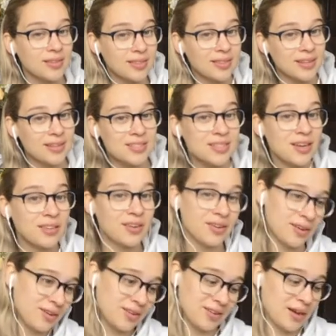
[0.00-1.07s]
That's
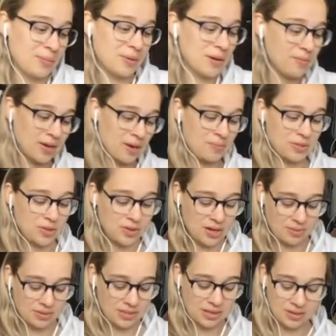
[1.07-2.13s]
another upcoming episode that
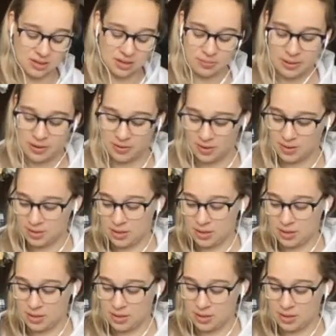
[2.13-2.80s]
I'm excited to talk about,